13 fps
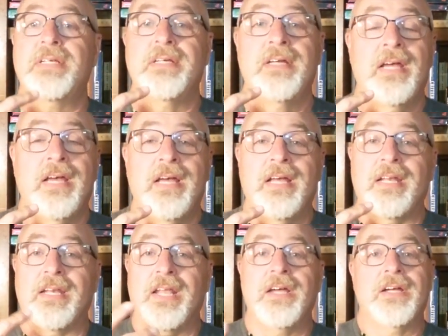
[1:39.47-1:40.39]
to
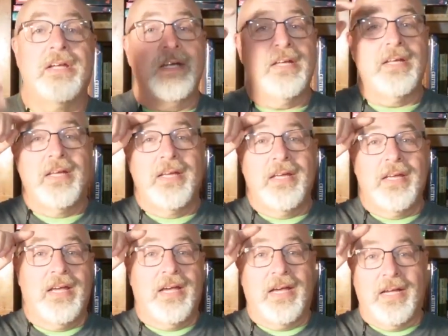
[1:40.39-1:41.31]
lug
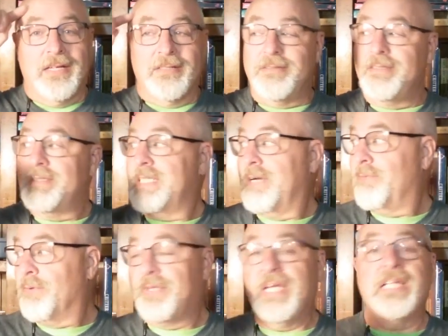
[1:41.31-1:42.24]

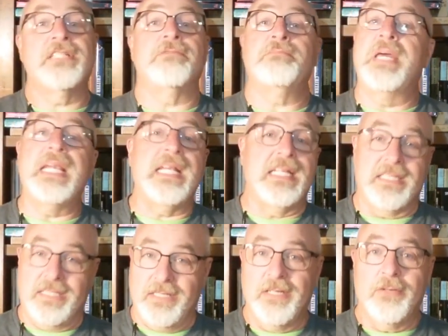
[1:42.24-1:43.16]
several things of
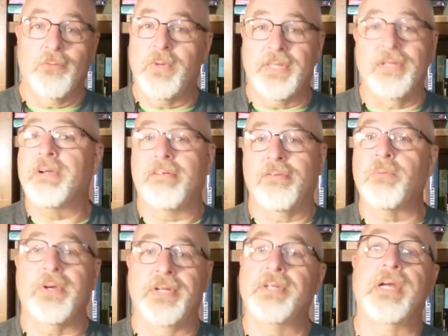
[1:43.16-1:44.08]
minis with you
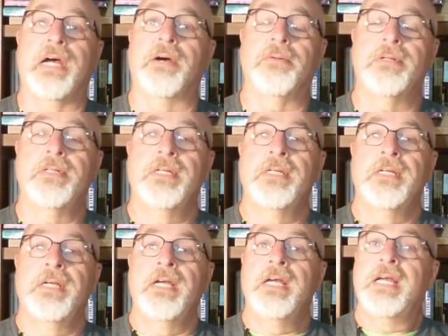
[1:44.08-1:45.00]
everywhere you go.
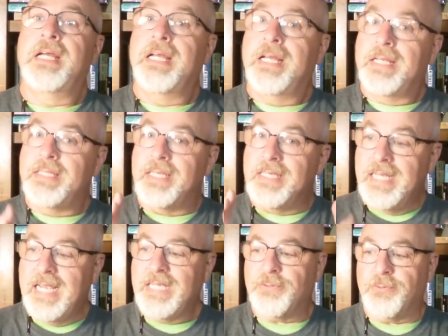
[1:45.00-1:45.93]
The
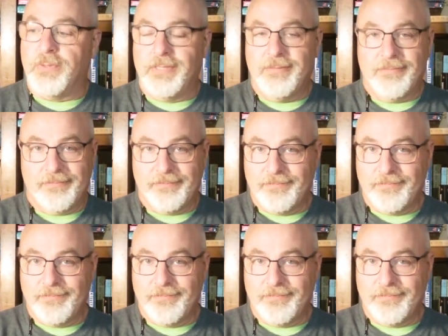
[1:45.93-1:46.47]
next one,